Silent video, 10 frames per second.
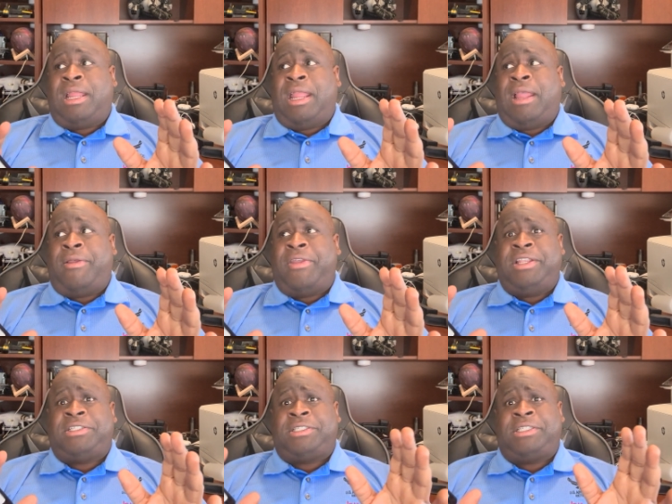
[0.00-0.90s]
how they
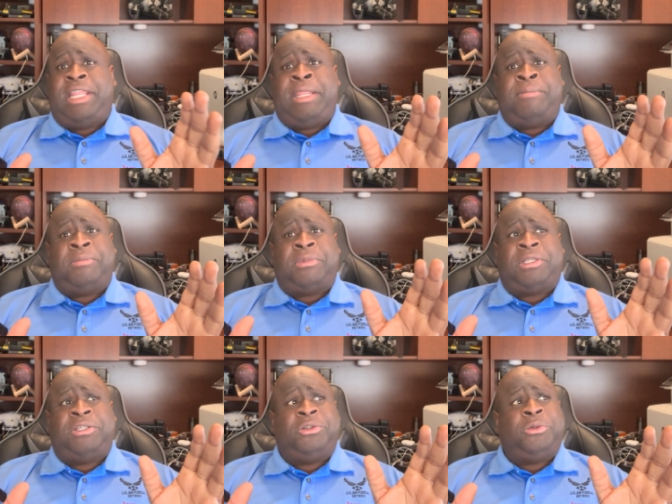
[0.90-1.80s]
seem
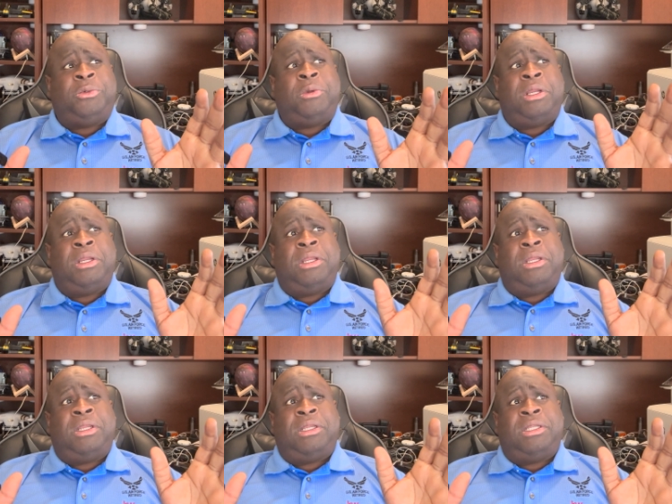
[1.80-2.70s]
to,
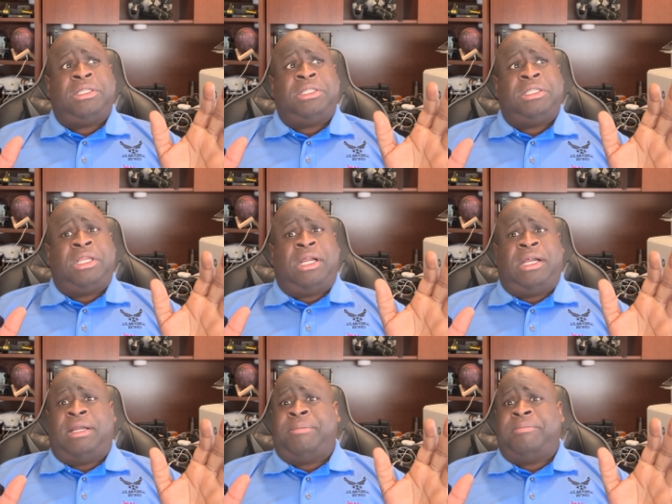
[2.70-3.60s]

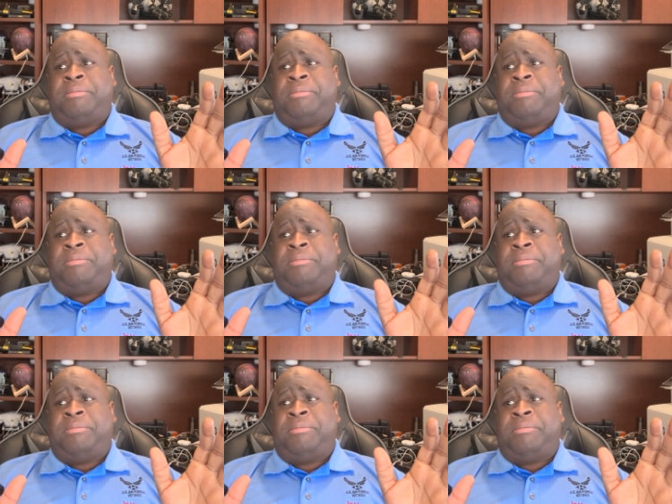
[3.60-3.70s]
uh,